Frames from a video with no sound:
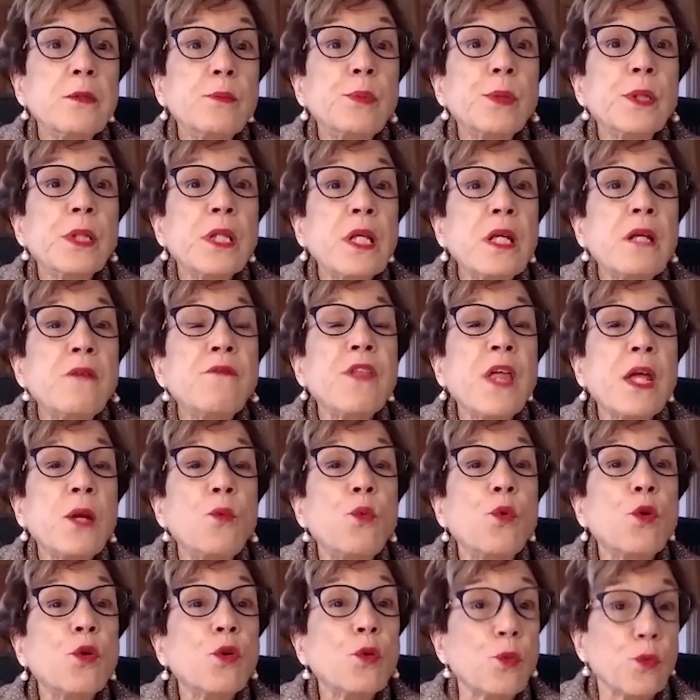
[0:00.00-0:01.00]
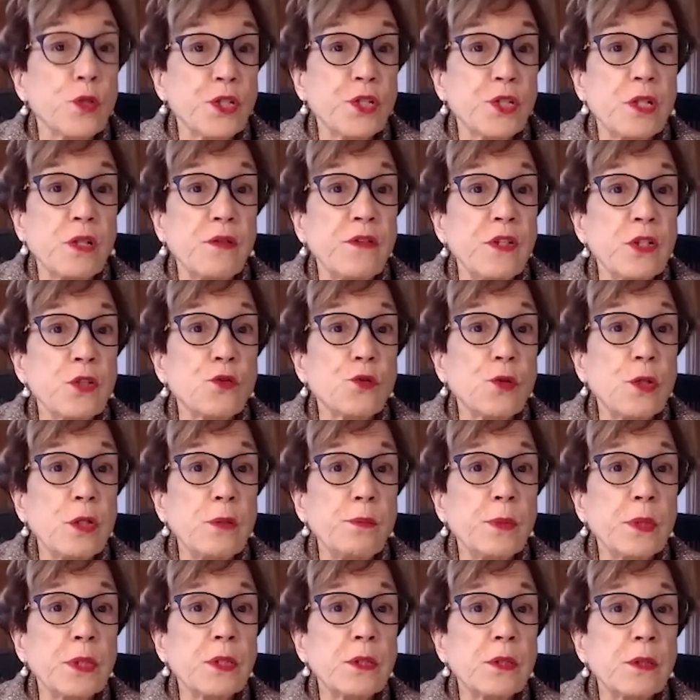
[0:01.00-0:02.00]
believe they were receiving
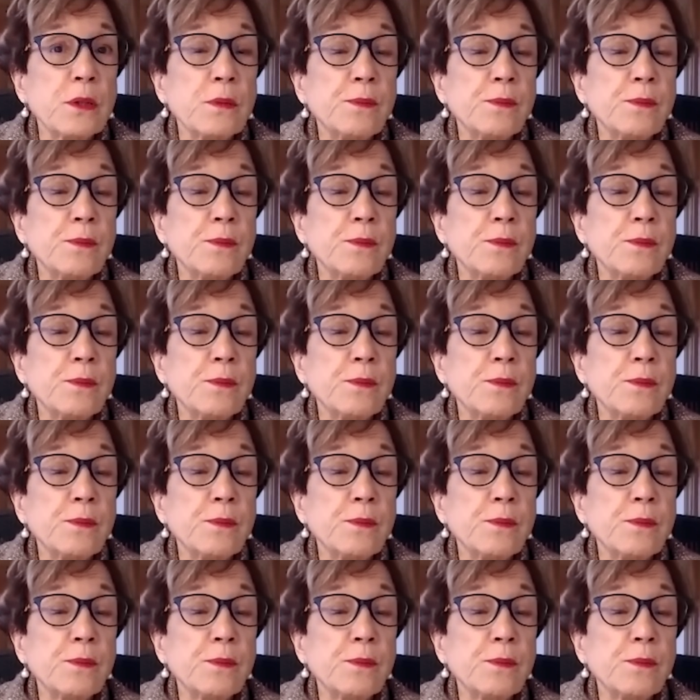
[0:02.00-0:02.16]
treatment.